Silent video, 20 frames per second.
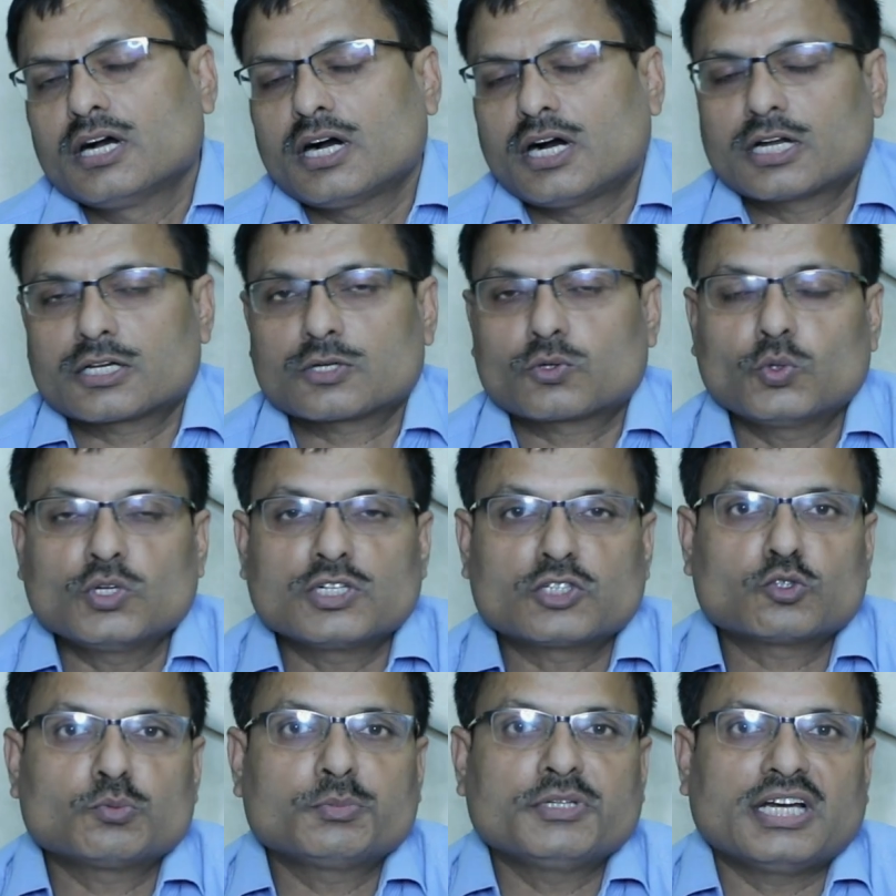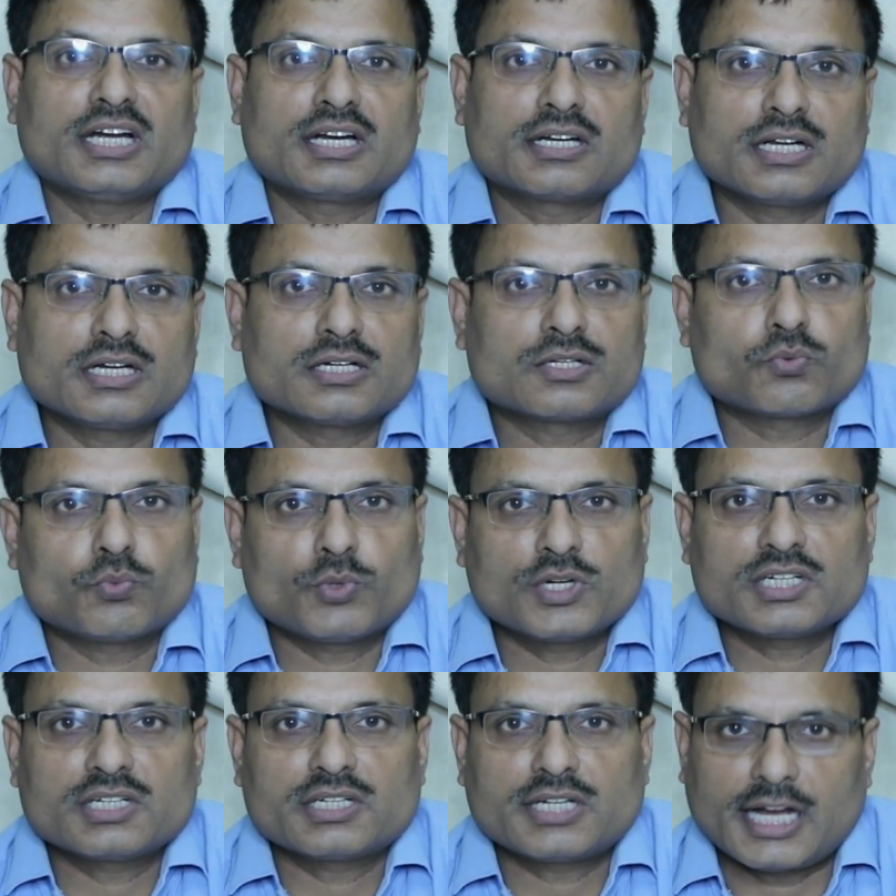are going to be adult
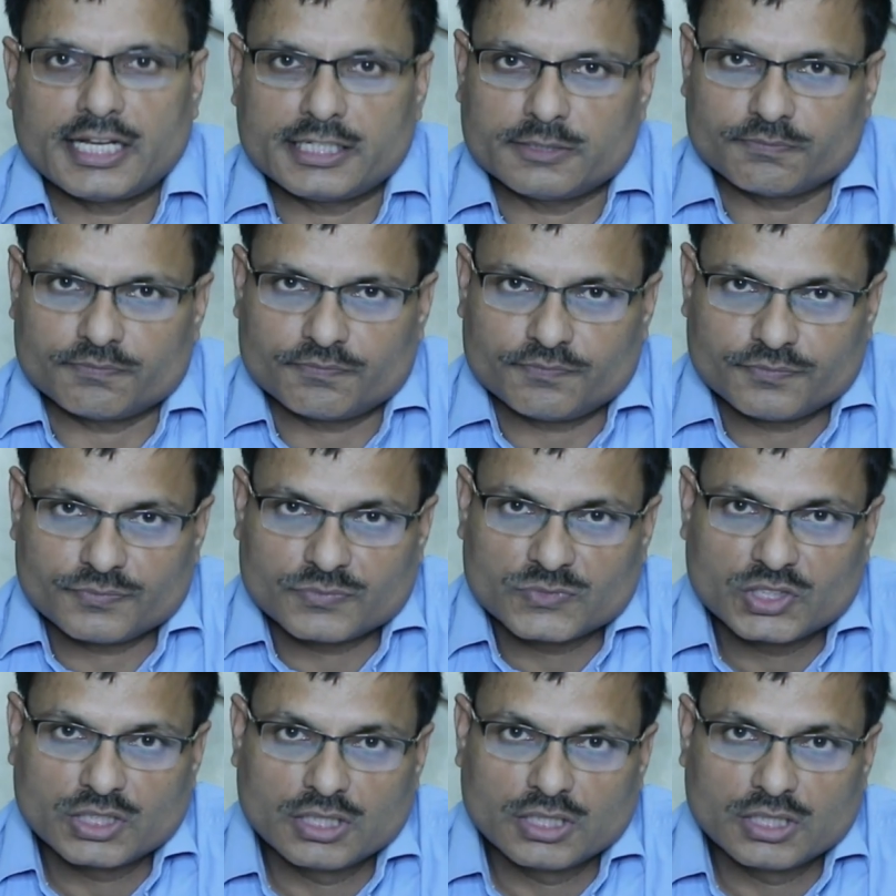one time.